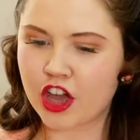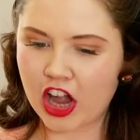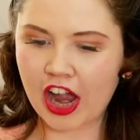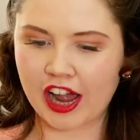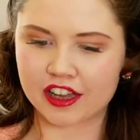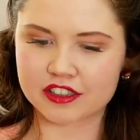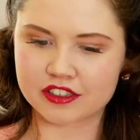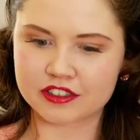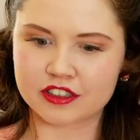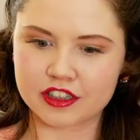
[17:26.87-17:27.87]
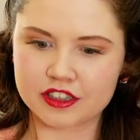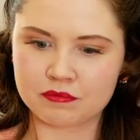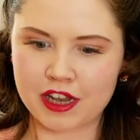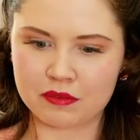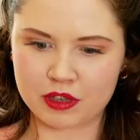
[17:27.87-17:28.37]
hat that
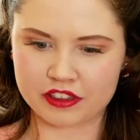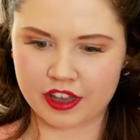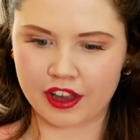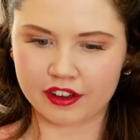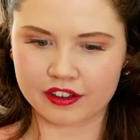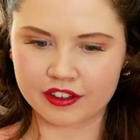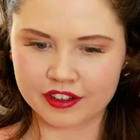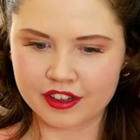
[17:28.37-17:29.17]
made me think